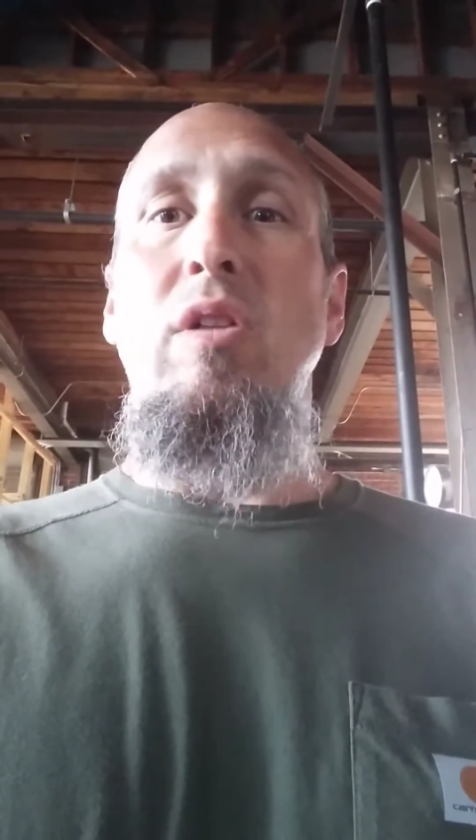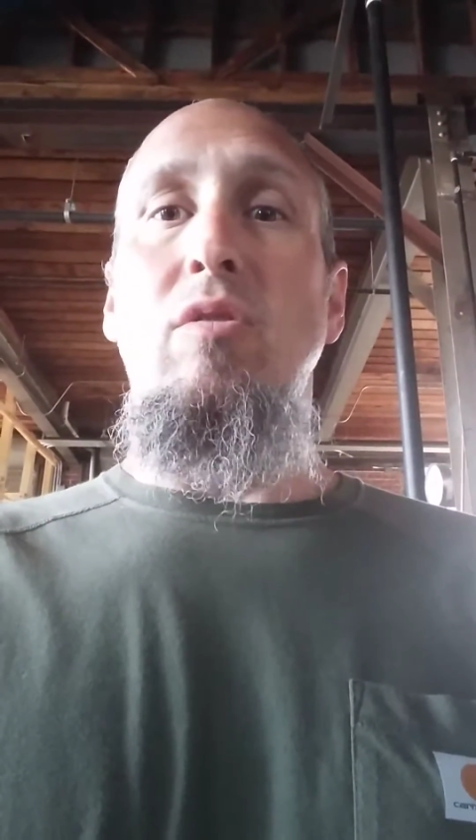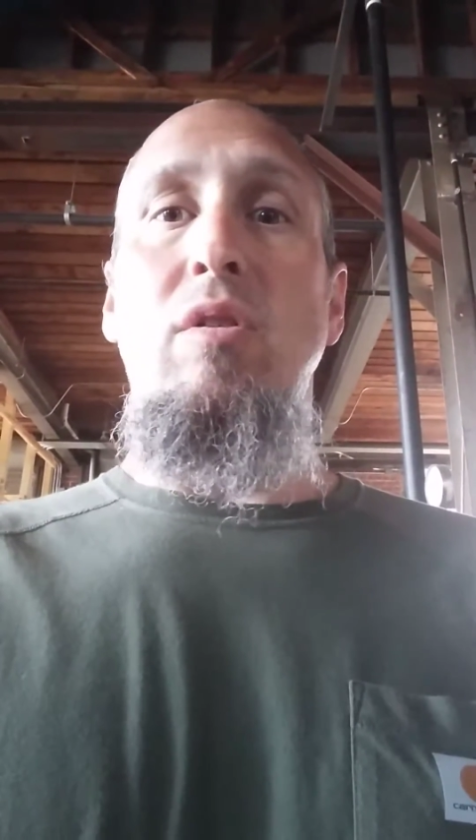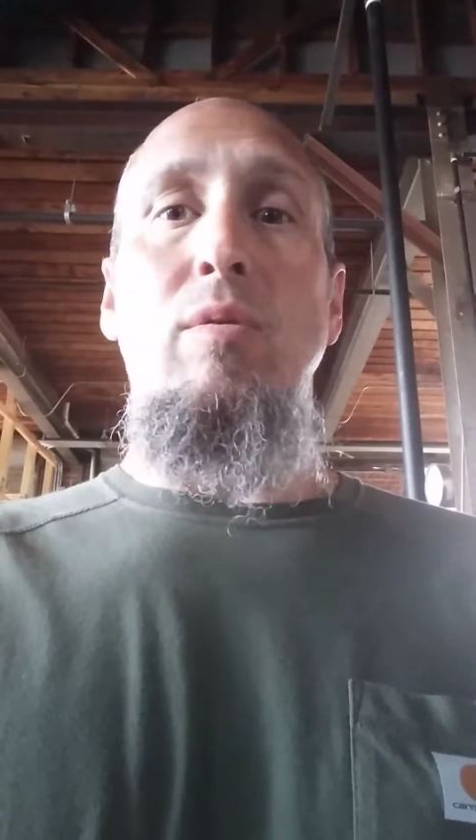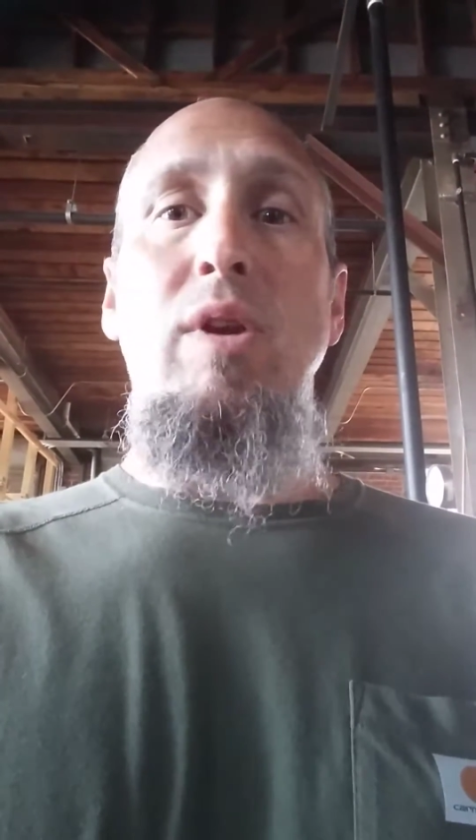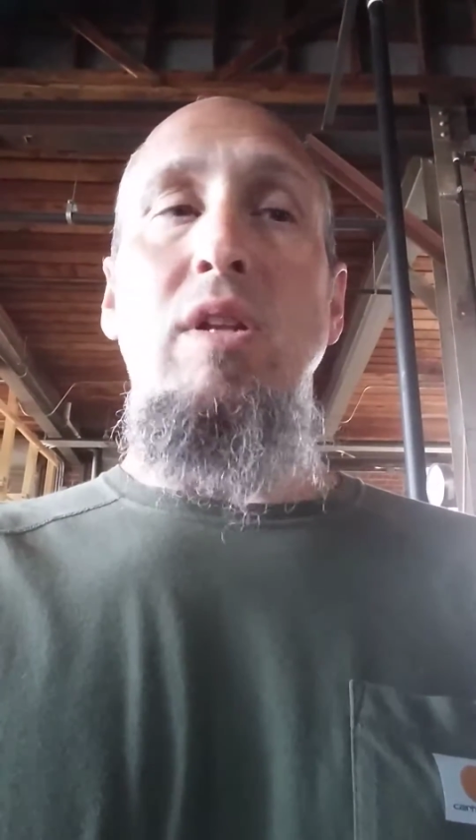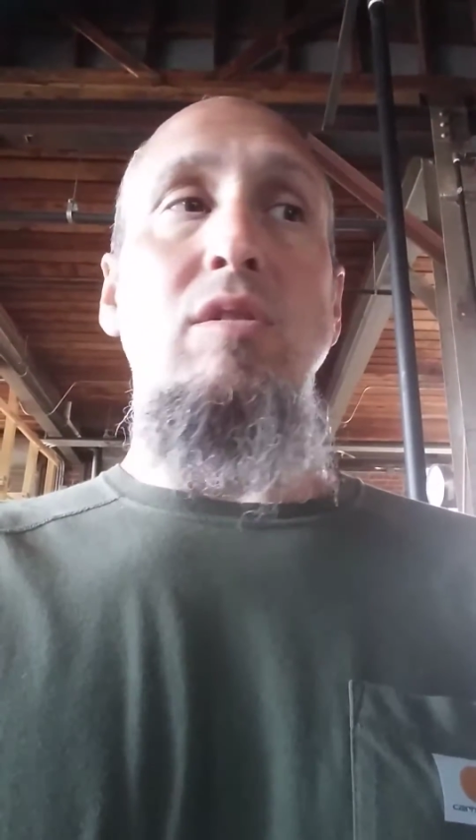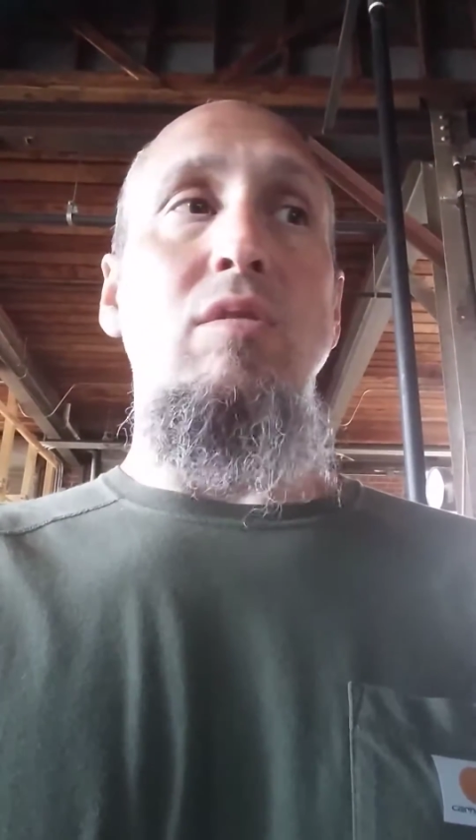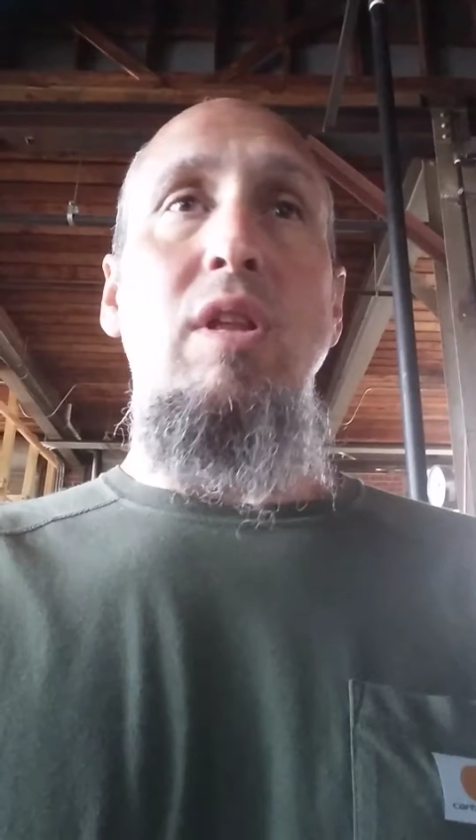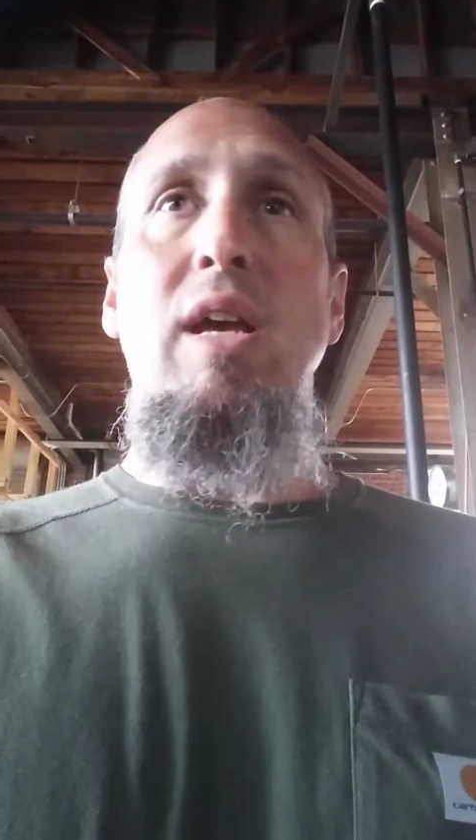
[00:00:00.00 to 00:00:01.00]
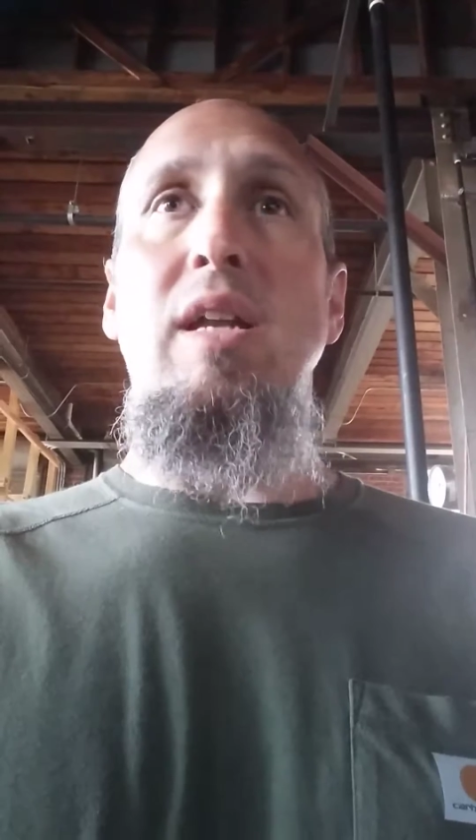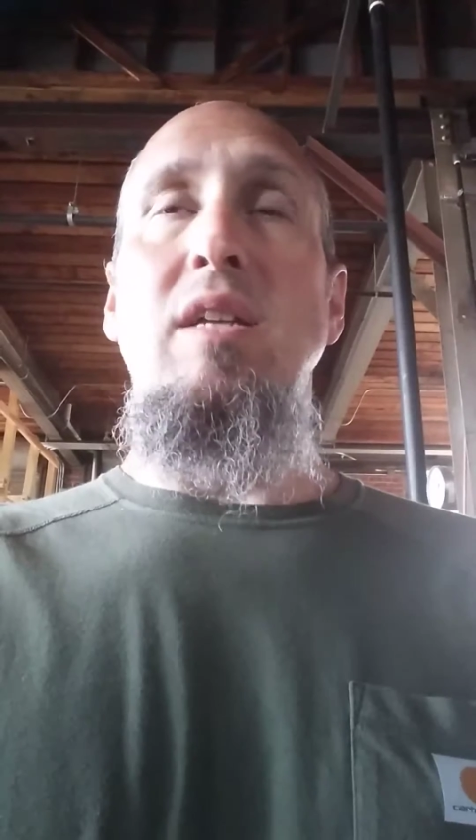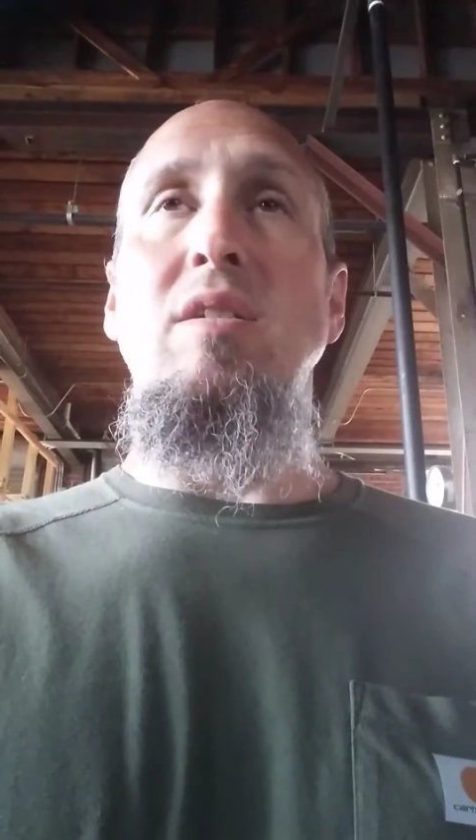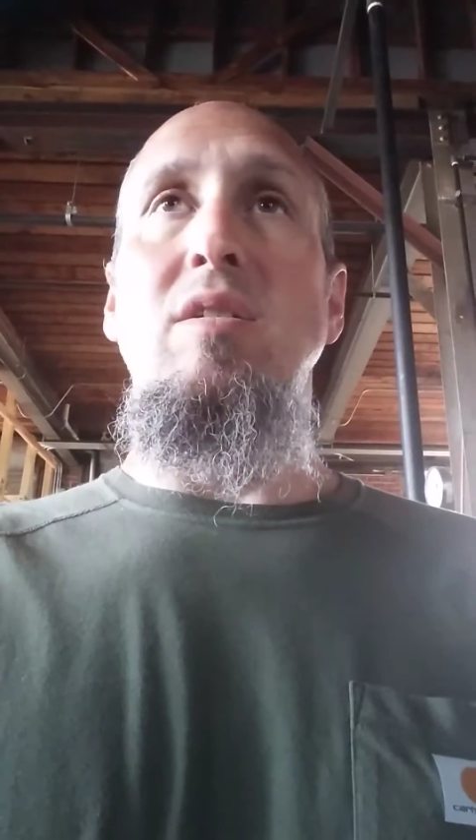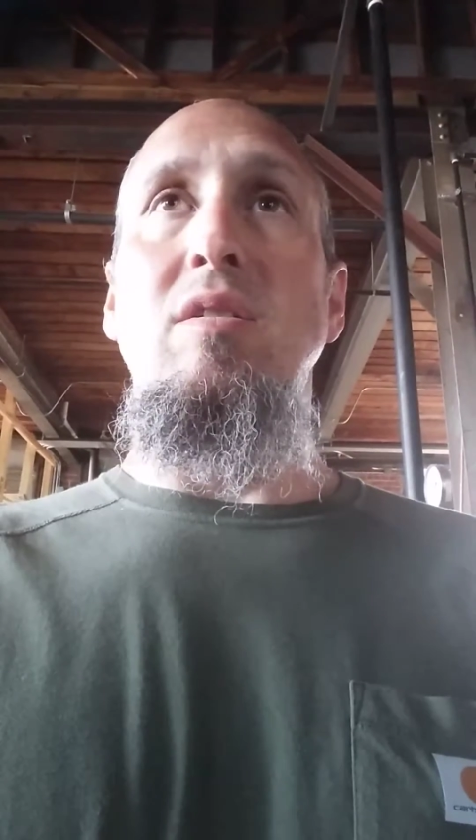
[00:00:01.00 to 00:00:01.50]
and the only way to do that
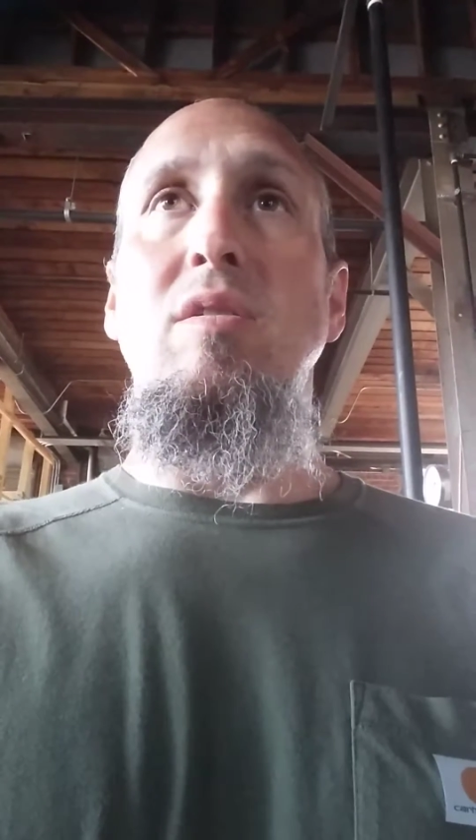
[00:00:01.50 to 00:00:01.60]
is